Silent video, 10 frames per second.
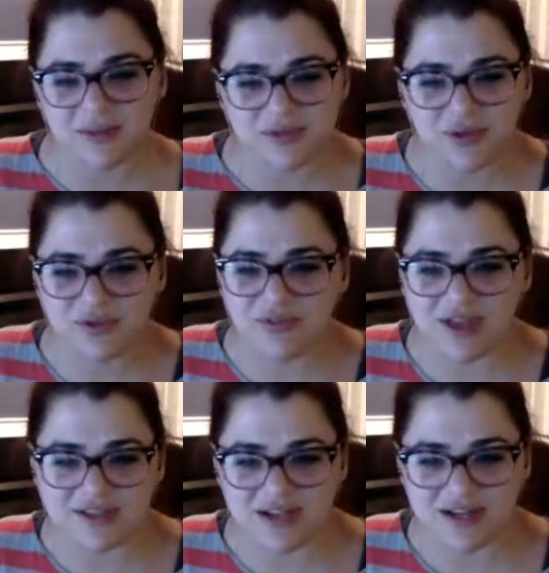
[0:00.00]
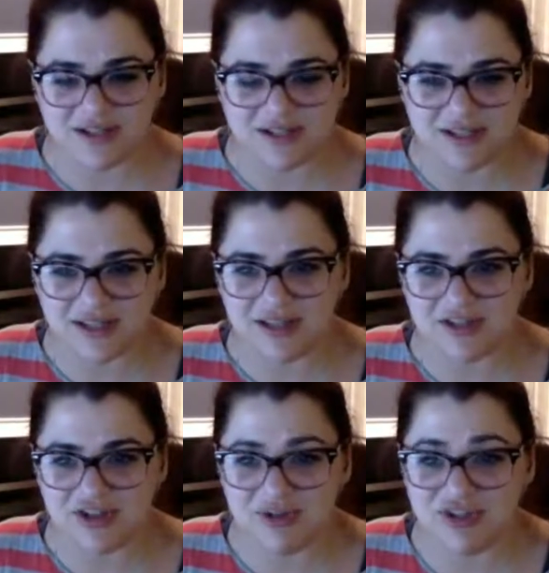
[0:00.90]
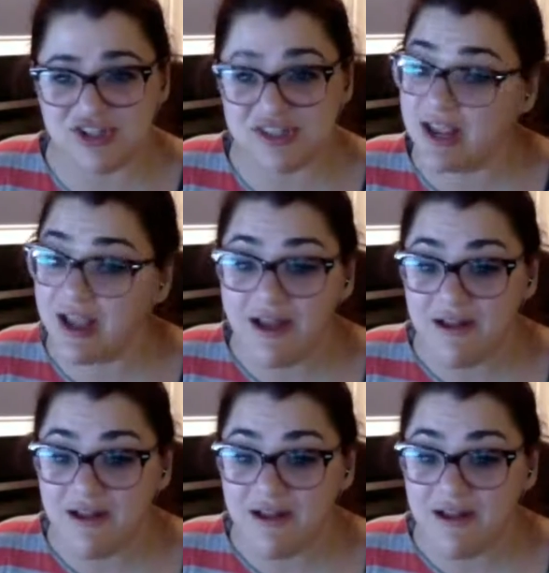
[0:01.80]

was sort of fascinating to see that she was just like,